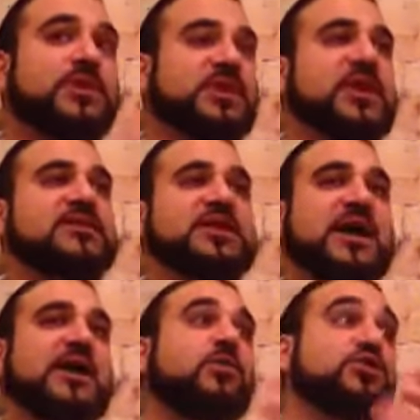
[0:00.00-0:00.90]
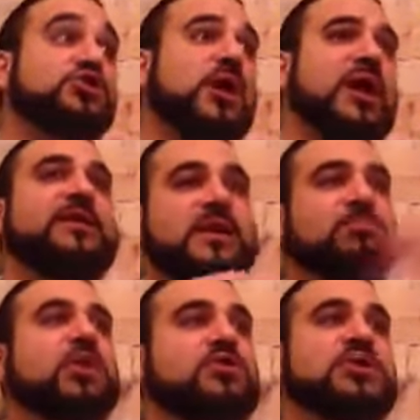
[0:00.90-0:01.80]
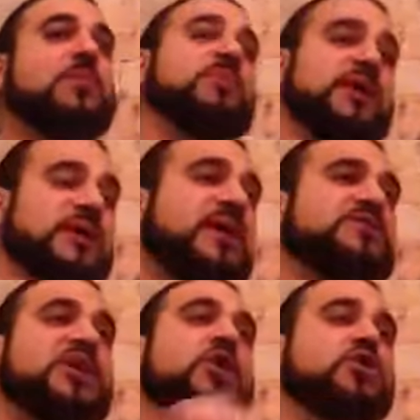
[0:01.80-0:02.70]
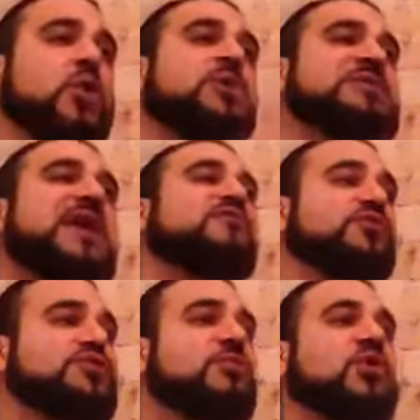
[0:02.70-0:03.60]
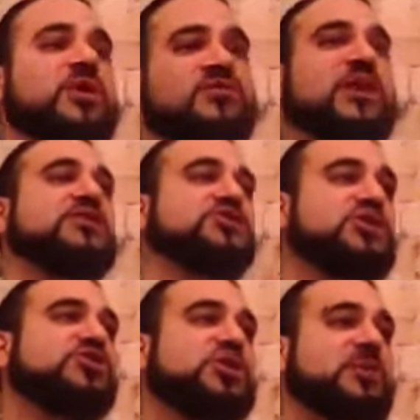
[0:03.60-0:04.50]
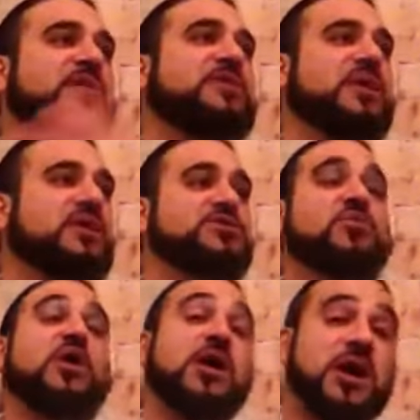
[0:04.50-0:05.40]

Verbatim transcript: The next guy will try it, he blows up. Next thing you know, no one's ever smoking. Forget just on Shabbat, they're not going to smoke.